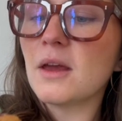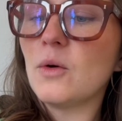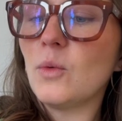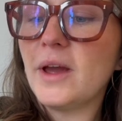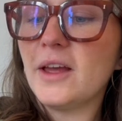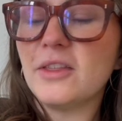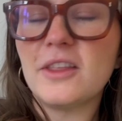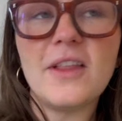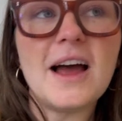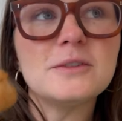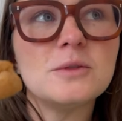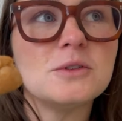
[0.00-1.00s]
The
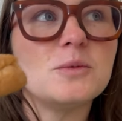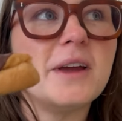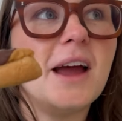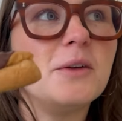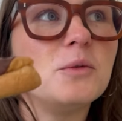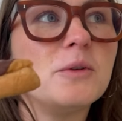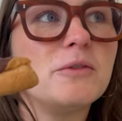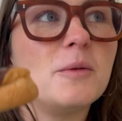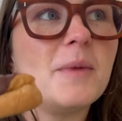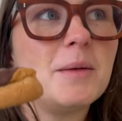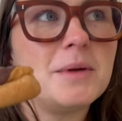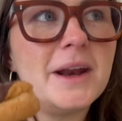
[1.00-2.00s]
last ones we had were from
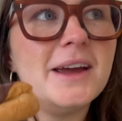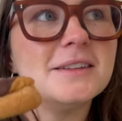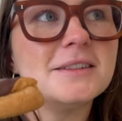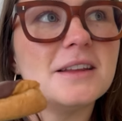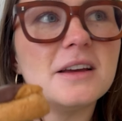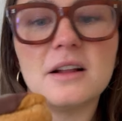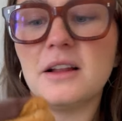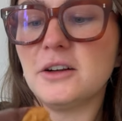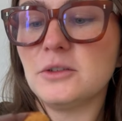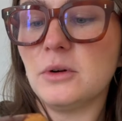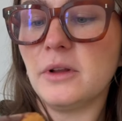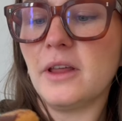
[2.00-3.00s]
M&S, the
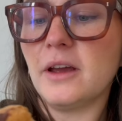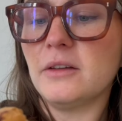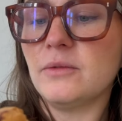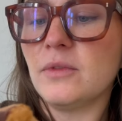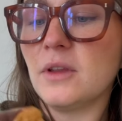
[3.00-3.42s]
eclairs, weren't they?